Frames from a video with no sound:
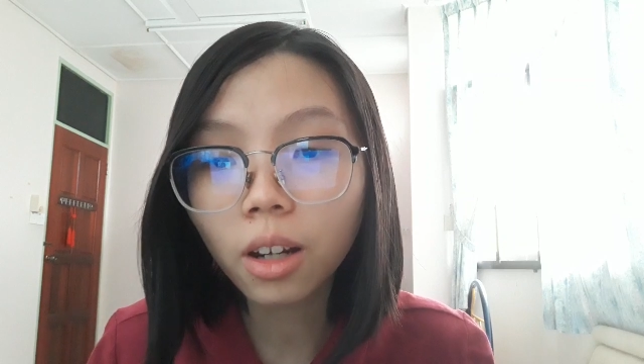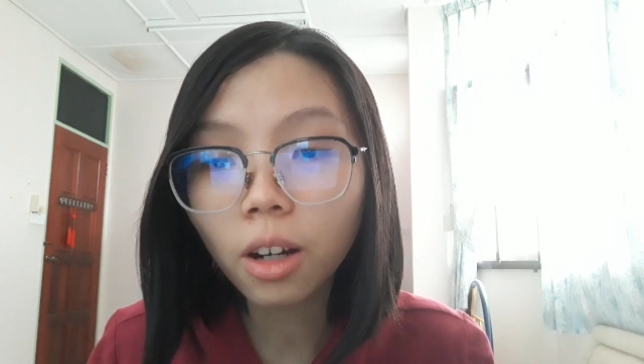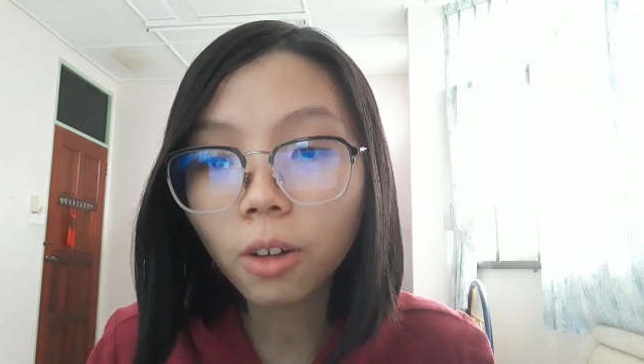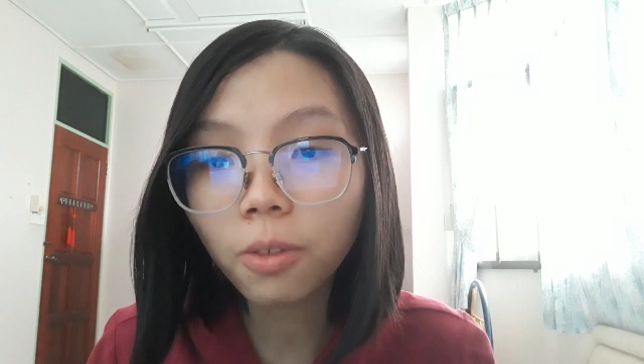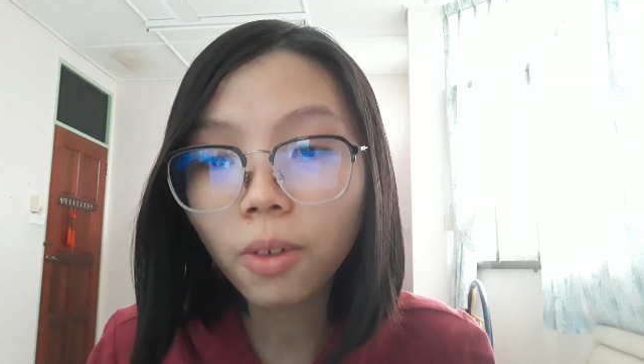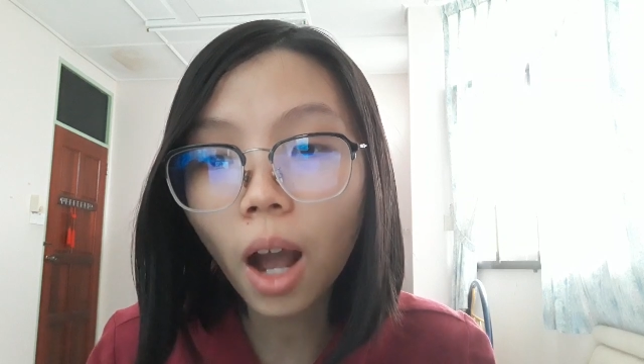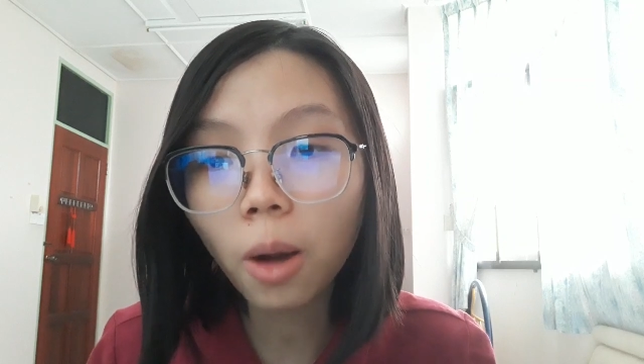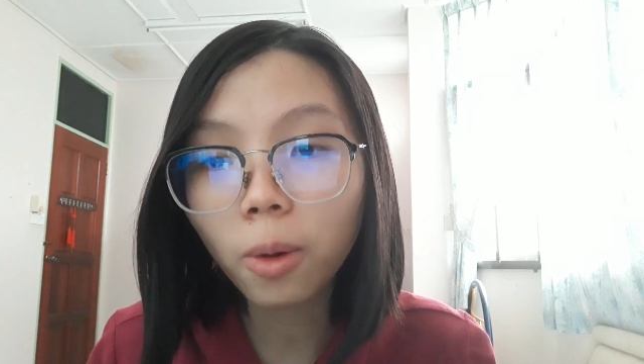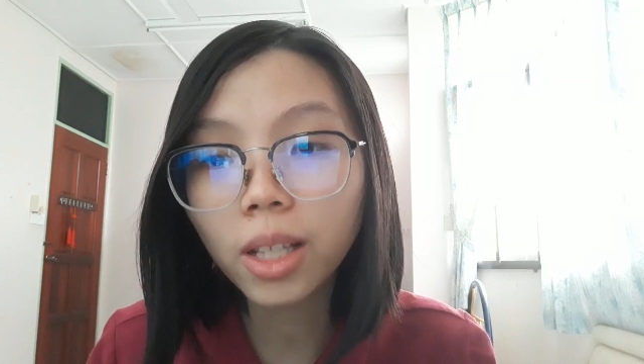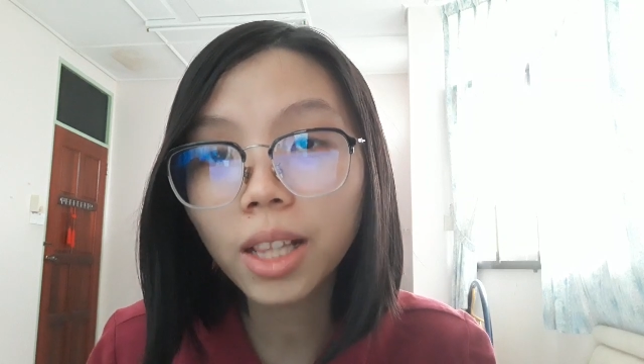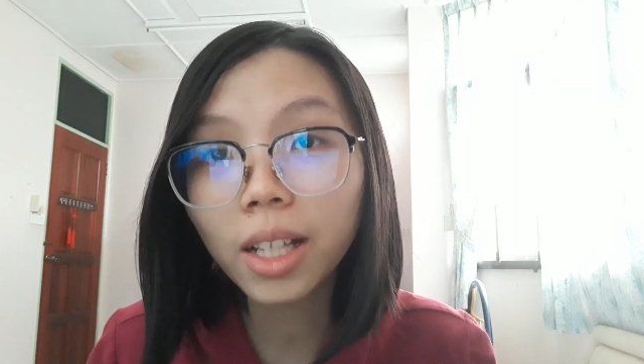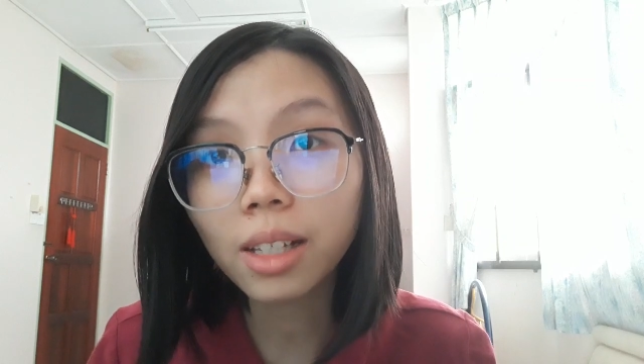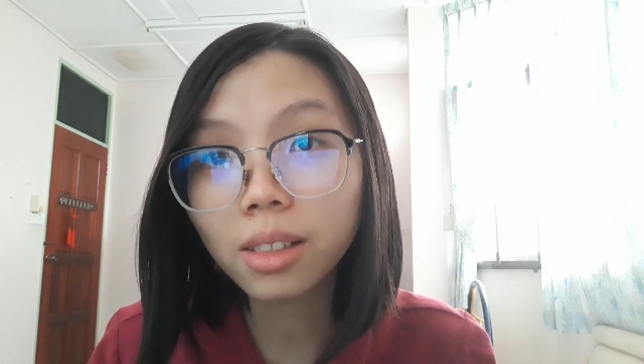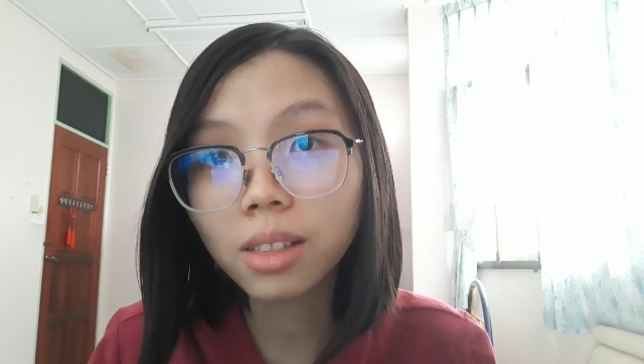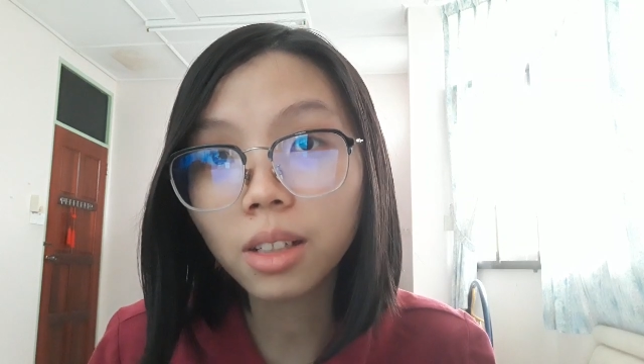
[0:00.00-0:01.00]
of our
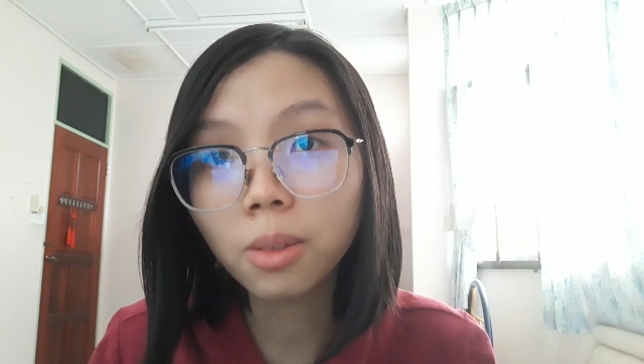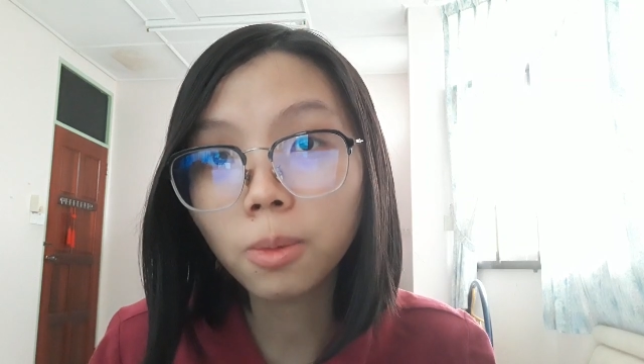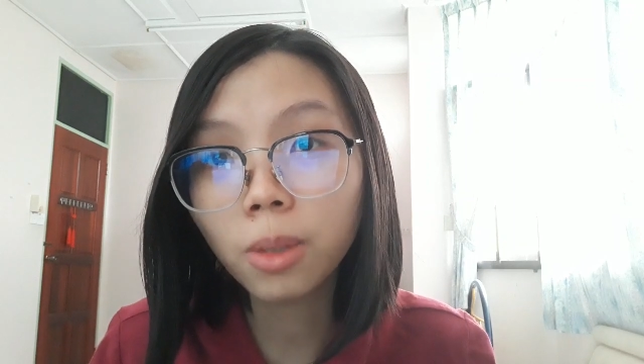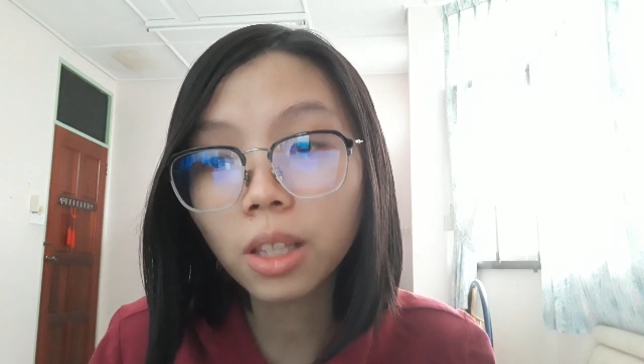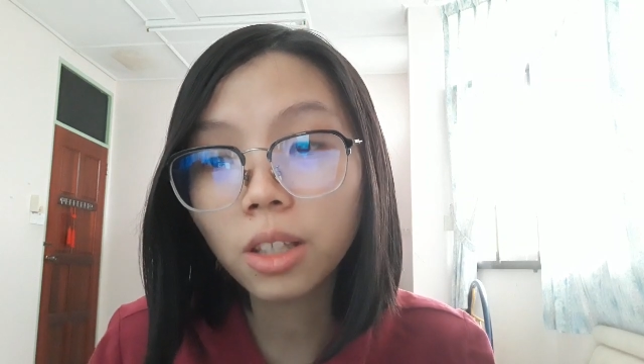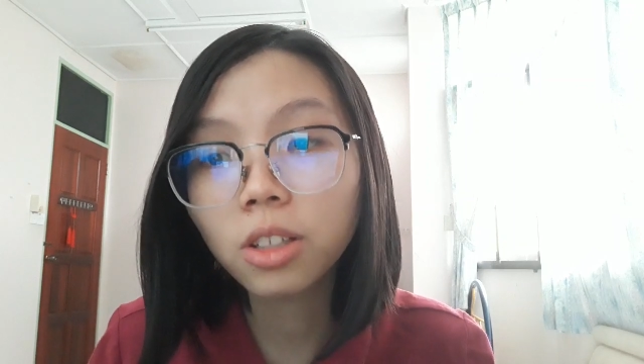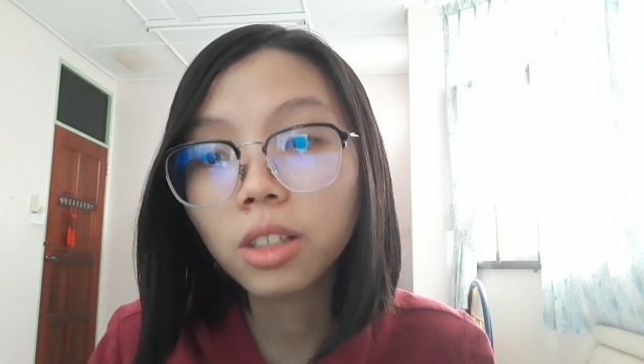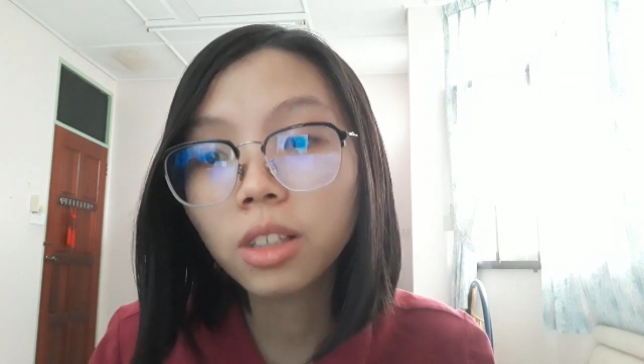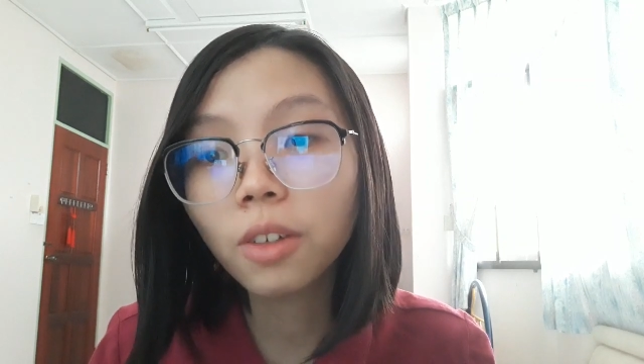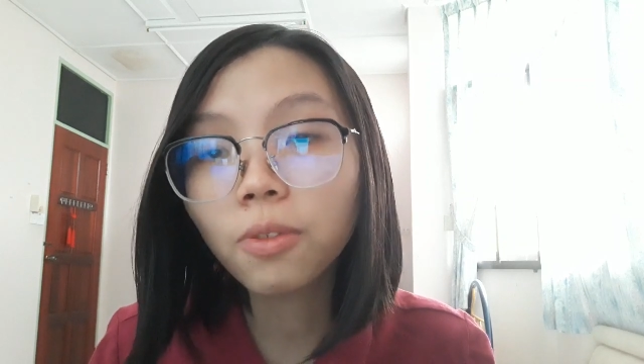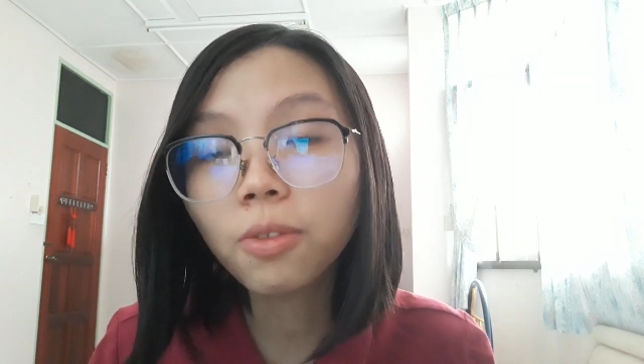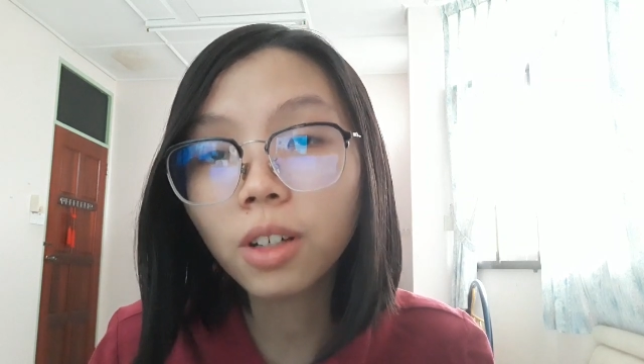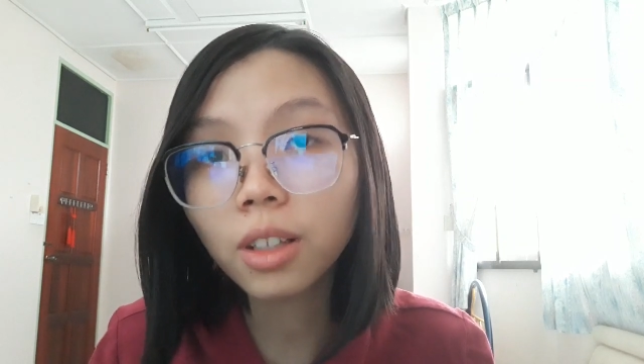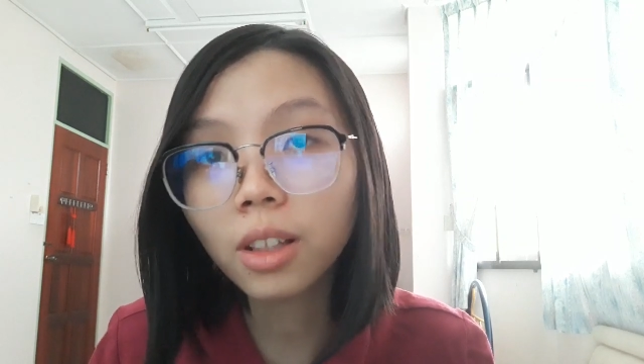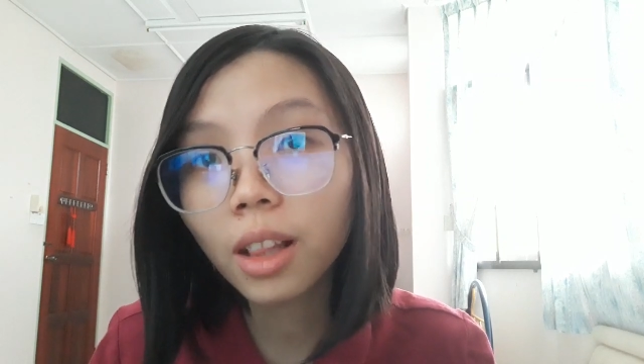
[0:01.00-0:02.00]
lesson with
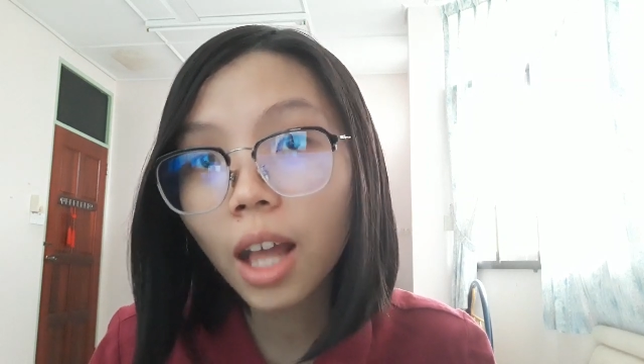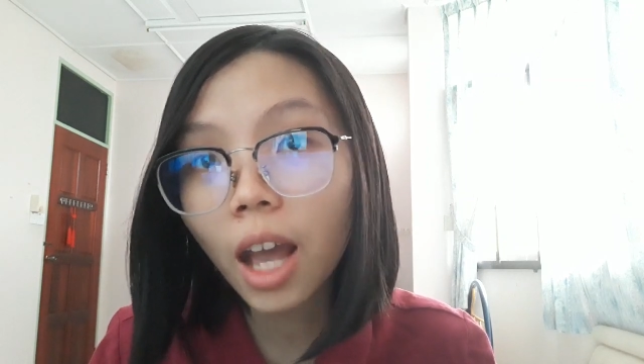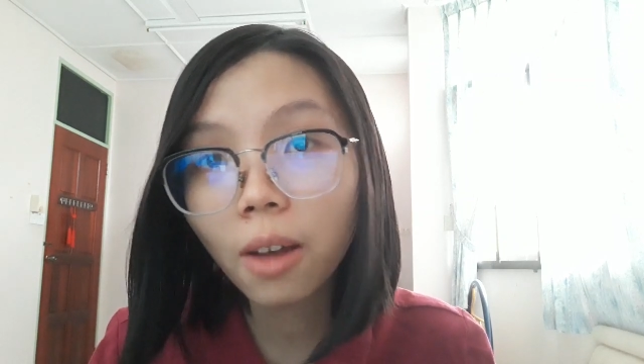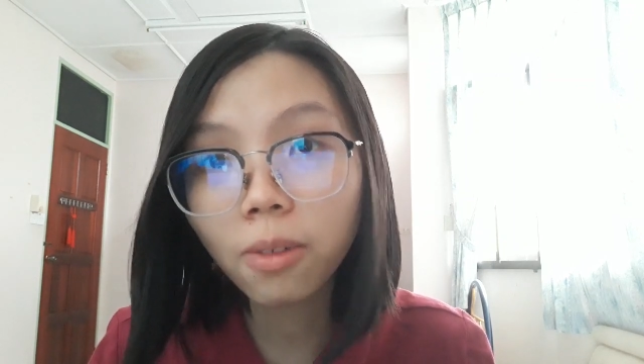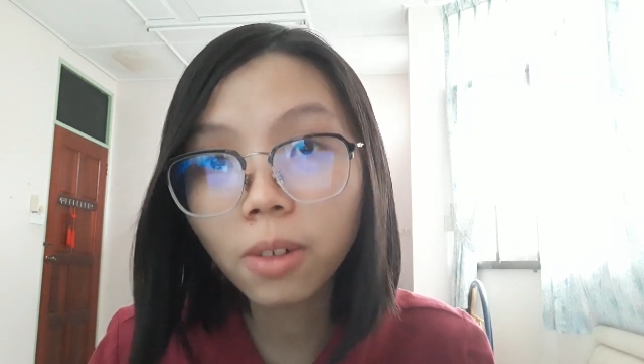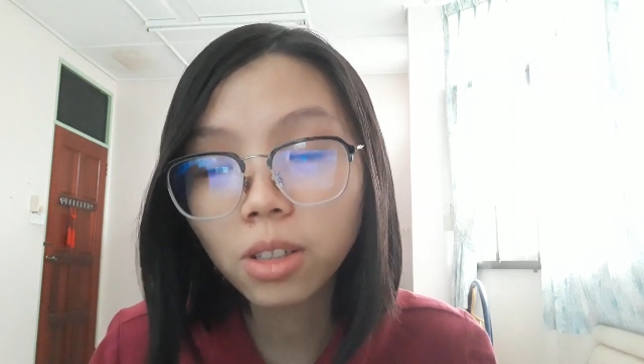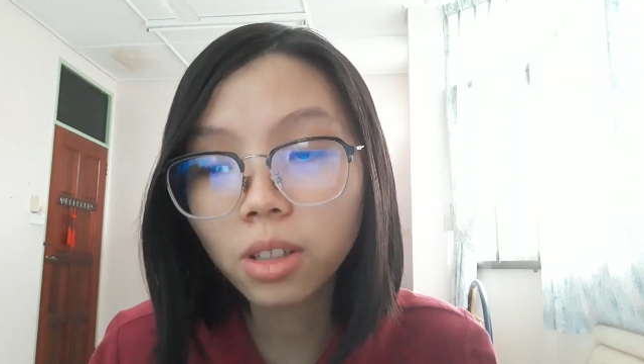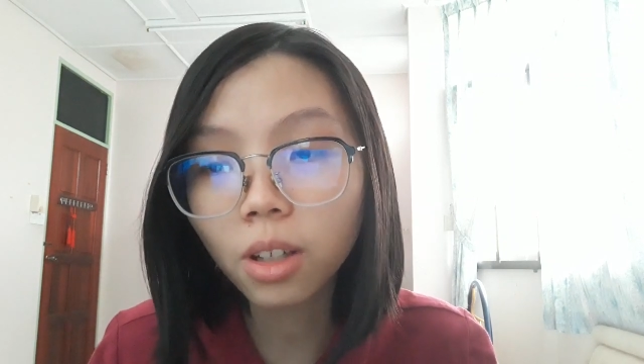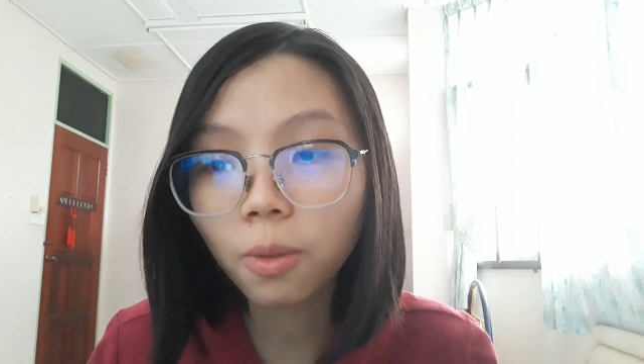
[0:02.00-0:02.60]
different levels